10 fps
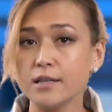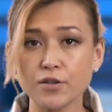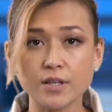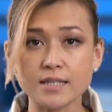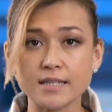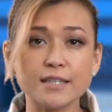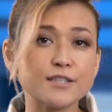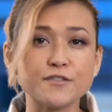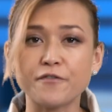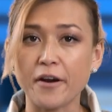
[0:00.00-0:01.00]
As you can see, it
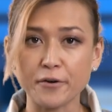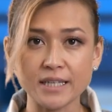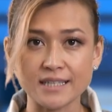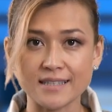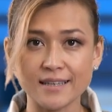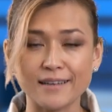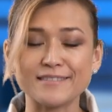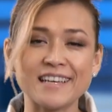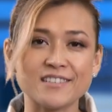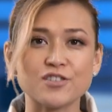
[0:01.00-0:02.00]
is very easy
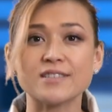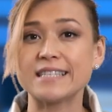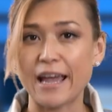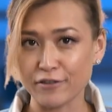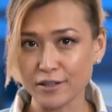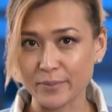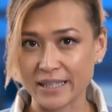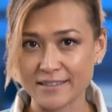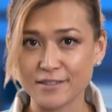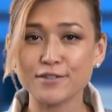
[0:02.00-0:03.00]
and takes just several
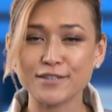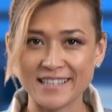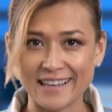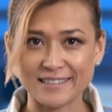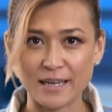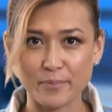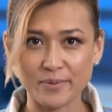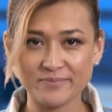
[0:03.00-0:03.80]
minutes to set it up.